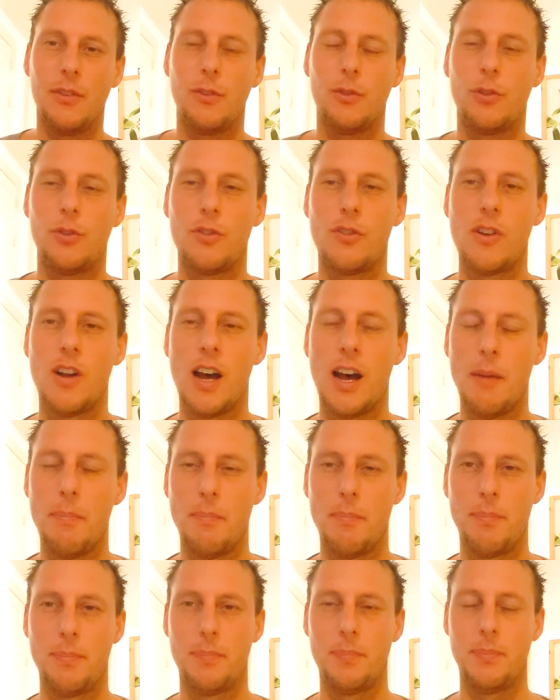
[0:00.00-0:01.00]

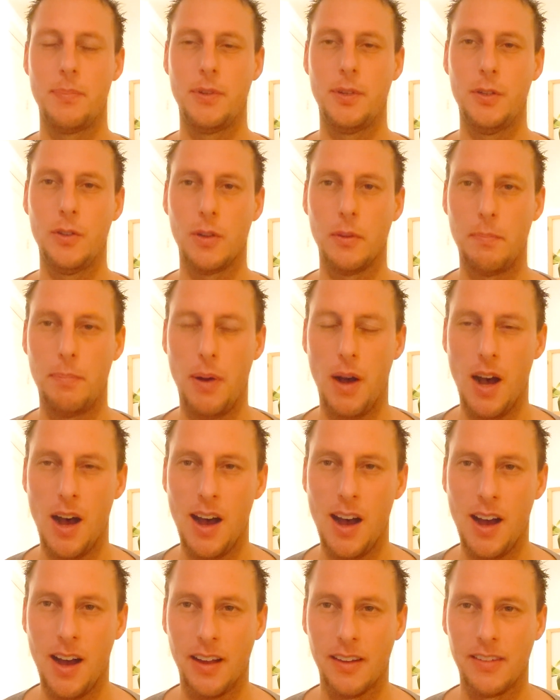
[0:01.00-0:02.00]
Drop your
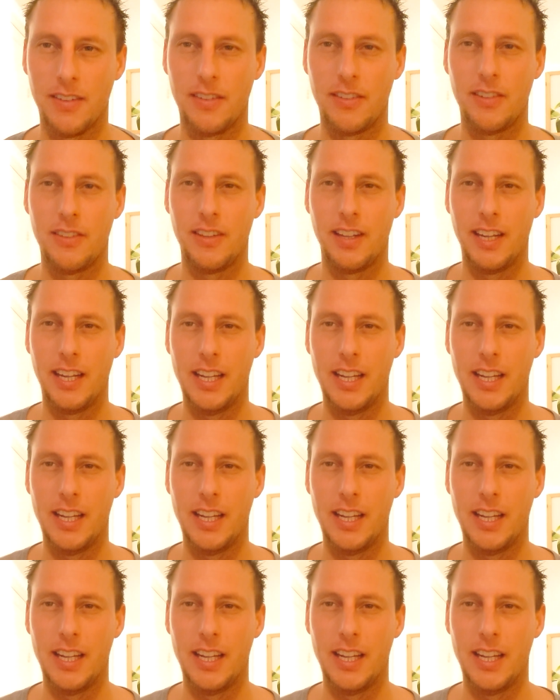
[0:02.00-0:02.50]
past,